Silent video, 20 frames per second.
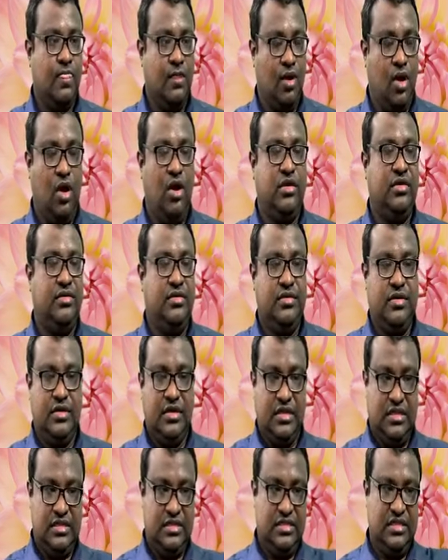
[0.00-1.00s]

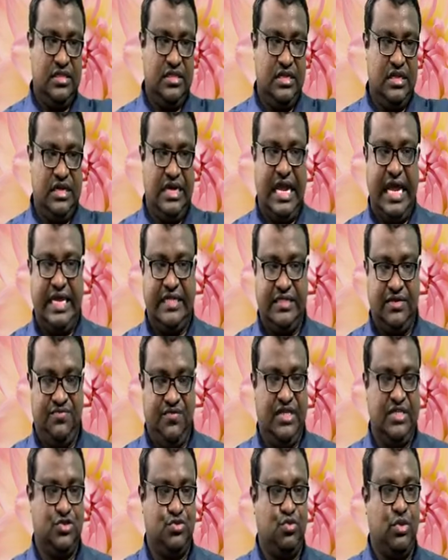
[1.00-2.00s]
Or like the
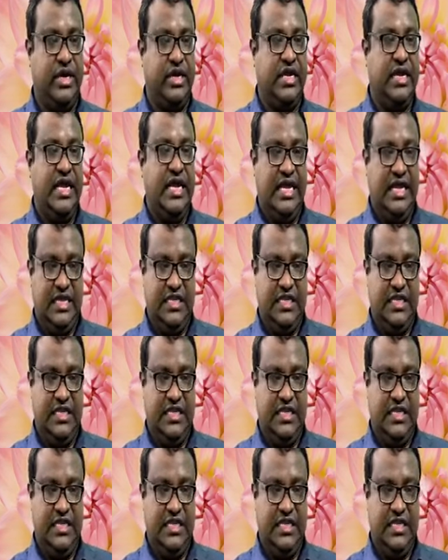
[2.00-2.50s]
first one, in